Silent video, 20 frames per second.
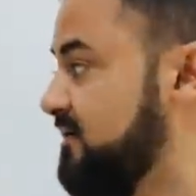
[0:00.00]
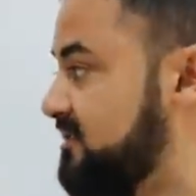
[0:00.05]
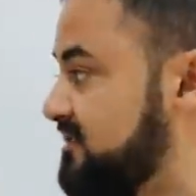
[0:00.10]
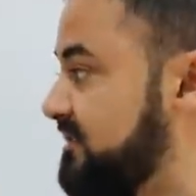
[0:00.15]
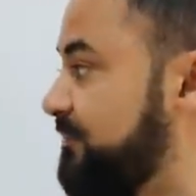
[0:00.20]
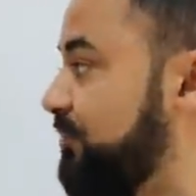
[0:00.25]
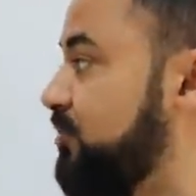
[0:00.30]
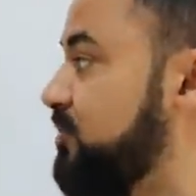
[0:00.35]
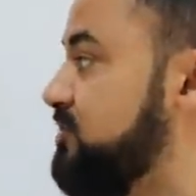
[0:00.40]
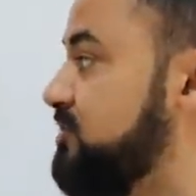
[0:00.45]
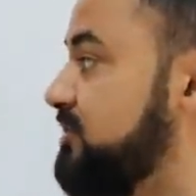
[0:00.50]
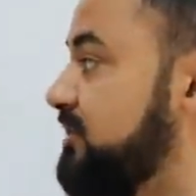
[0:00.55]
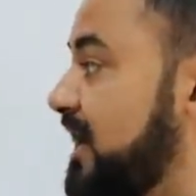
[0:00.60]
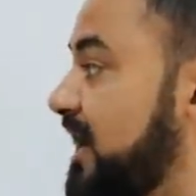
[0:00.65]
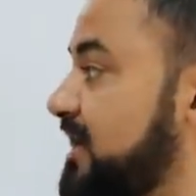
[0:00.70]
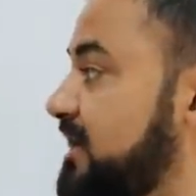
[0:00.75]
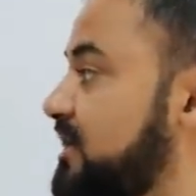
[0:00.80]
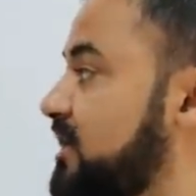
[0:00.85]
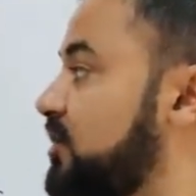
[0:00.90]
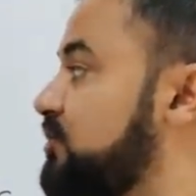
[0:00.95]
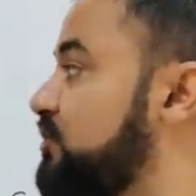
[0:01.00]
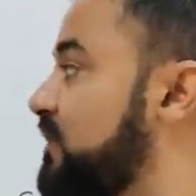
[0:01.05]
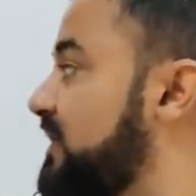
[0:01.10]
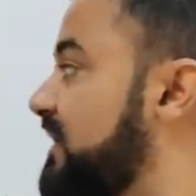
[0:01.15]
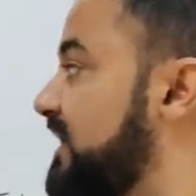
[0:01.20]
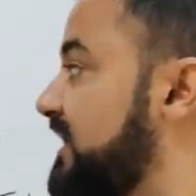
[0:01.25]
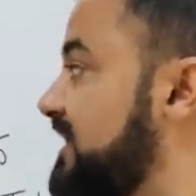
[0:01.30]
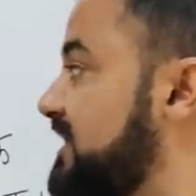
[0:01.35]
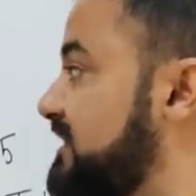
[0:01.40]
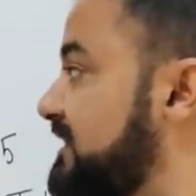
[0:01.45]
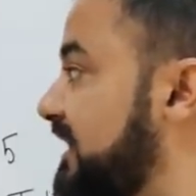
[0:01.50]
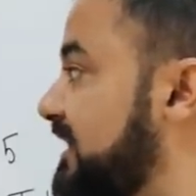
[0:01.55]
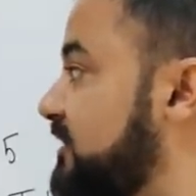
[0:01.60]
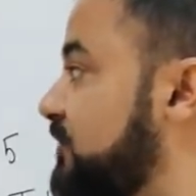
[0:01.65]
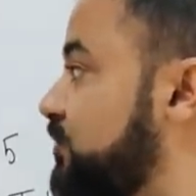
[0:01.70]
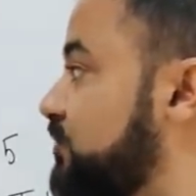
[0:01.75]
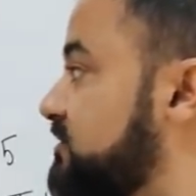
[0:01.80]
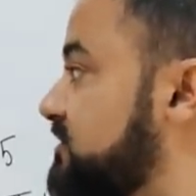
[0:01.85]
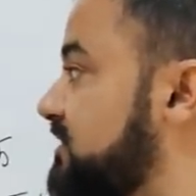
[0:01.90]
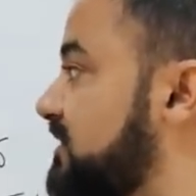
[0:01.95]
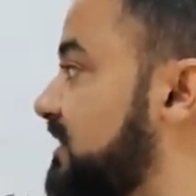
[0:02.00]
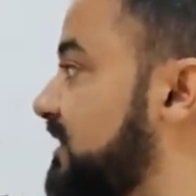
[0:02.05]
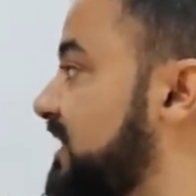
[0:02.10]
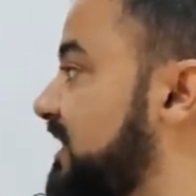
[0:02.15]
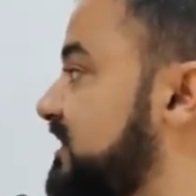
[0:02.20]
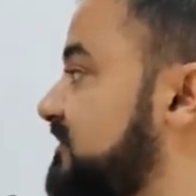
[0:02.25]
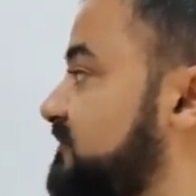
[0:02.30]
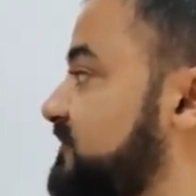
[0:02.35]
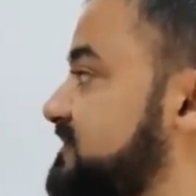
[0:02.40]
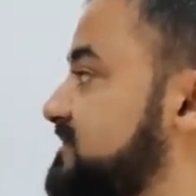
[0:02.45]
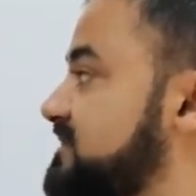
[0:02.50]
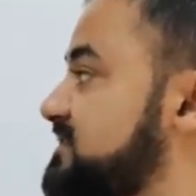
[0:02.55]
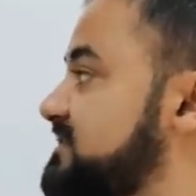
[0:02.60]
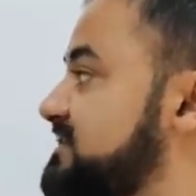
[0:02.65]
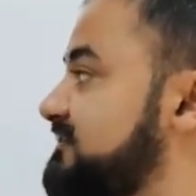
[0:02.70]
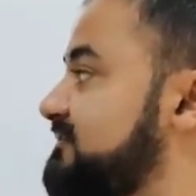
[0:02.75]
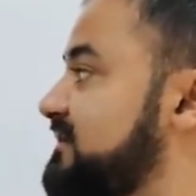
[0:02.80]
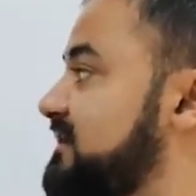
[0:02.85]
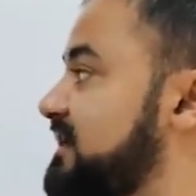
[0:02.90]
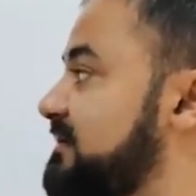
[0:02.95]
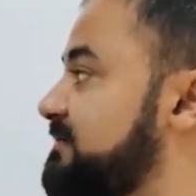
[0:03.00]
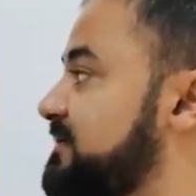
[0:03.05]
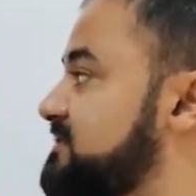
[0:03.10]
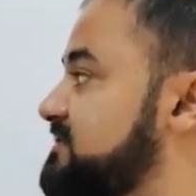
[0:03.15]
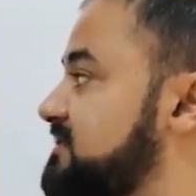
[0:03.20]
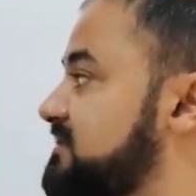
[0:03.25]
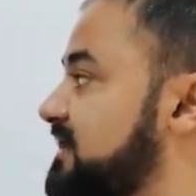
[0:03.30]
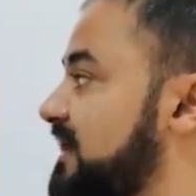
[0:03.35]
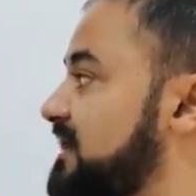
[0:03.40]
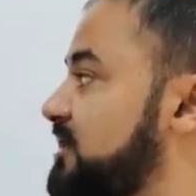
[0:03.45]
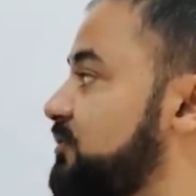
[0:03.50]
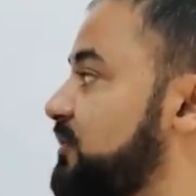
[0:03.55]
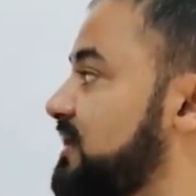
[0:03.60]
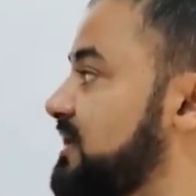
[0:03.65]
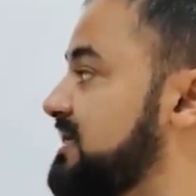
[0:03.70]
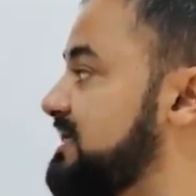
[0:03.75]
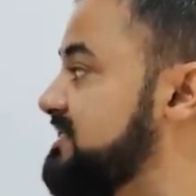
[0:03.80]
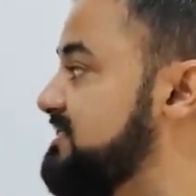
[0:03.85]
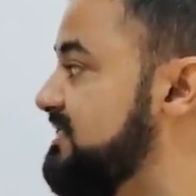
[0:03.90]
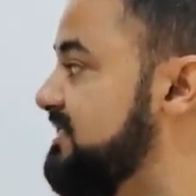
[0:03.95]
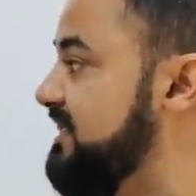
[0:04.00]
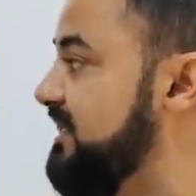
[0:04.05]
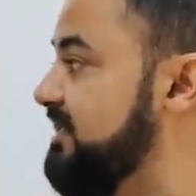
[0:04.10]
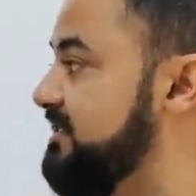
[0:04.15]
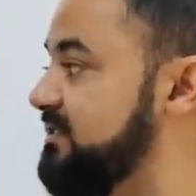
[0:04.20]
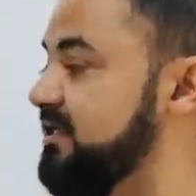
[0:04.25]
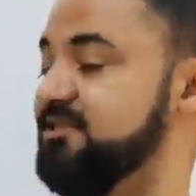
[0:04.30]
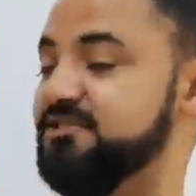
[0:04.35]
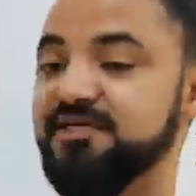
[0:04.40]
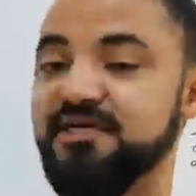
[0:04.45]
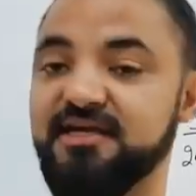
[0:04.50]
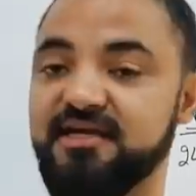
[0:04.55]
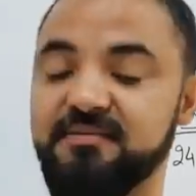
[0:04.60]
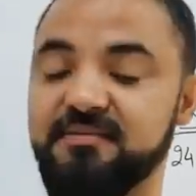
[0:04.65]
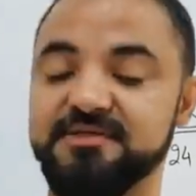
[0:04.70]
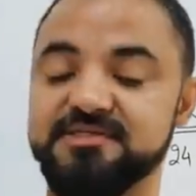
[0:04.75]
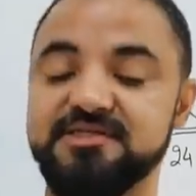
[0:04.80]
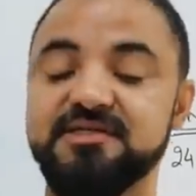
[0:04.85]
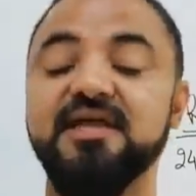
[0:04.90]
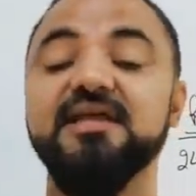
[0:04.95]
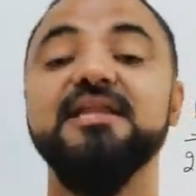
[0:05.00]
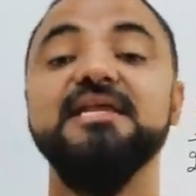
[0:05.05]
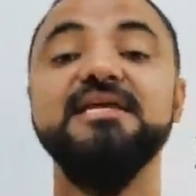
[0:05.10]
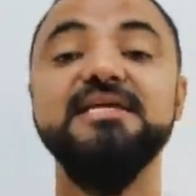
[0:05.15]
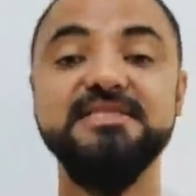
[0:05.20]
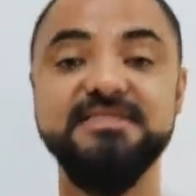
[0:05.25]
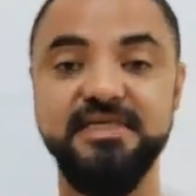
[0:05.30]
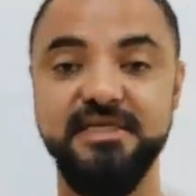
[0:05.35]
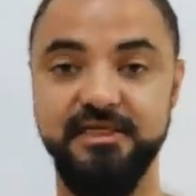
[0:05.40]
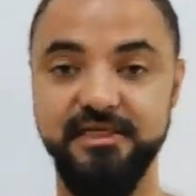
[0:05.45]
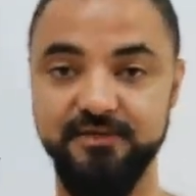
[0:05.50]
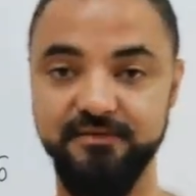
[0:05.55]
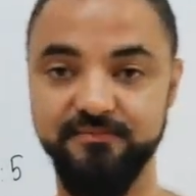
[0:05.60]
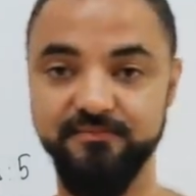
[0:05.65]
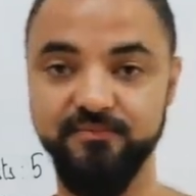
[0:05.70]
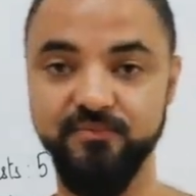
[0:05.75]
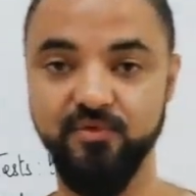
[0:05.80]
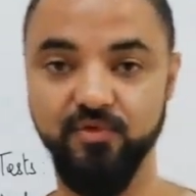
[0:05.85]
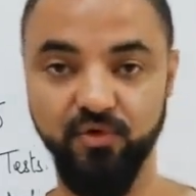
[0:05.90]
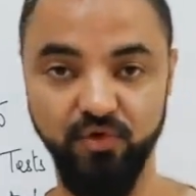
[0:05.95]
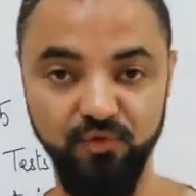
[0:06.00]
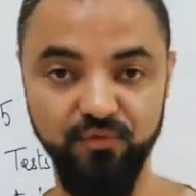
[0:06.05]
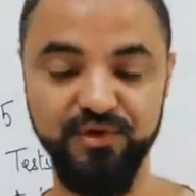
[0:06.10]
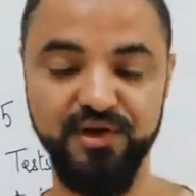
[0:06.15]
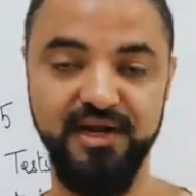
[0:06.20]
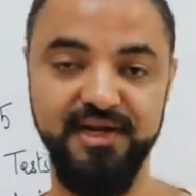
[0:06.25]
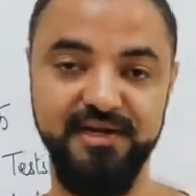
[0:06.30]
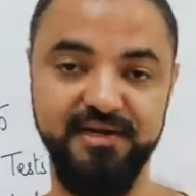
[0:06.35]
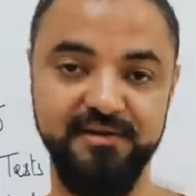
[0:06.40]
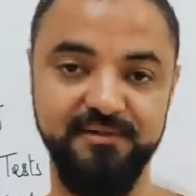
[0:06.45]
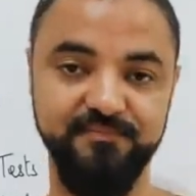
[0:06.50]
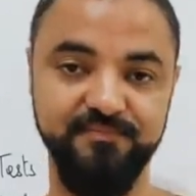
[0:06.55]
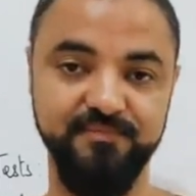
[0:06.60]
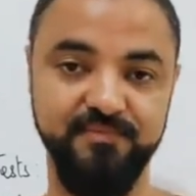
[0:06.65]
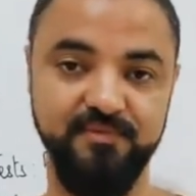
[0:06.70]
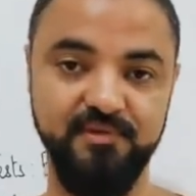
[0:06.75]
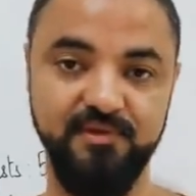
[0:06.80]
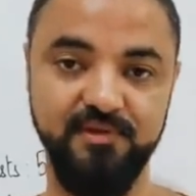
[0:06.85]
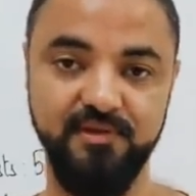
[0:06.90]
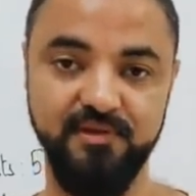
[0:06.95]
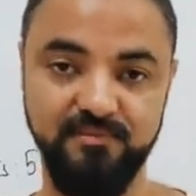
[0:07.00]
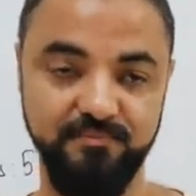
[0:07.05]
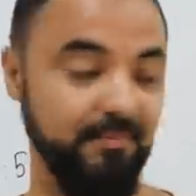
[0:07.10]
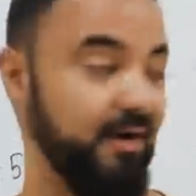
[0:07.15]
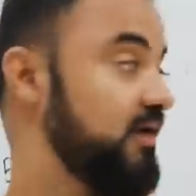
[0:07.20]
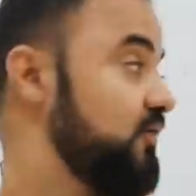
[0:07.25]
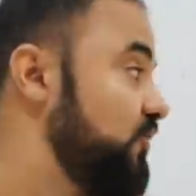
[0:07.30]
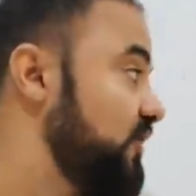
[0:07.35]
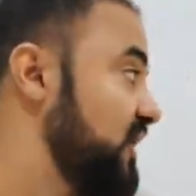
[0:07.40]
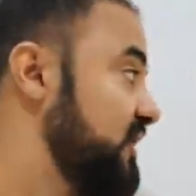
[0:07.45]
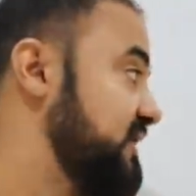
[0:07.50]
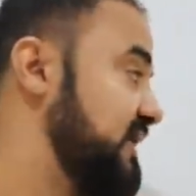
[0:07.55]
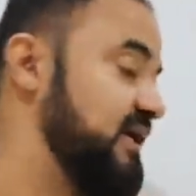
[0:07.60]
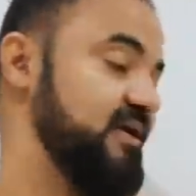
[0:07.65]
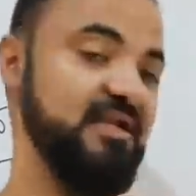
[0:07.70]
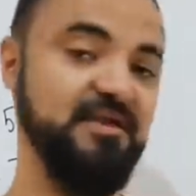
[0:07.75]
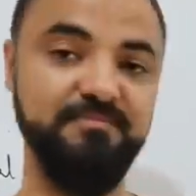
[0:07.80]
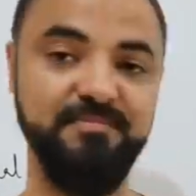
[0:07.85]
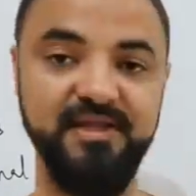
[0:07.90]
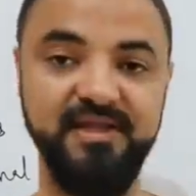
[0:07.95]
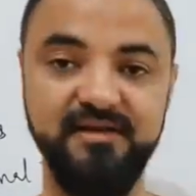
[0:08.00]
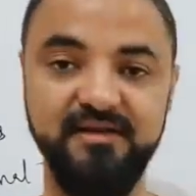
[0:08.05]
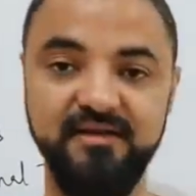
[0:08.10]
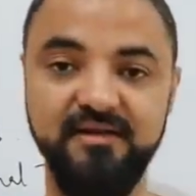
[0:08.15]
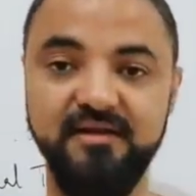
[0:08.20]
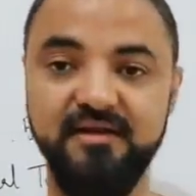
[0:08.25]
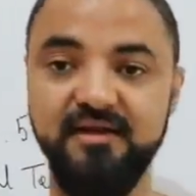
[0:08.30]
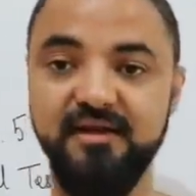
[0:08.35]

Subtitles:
Suppose right now you're getting 10 question correct, which is 70 percentile. You can easily touch 80 percentile, easily, overnight, by doing a 10 day plan.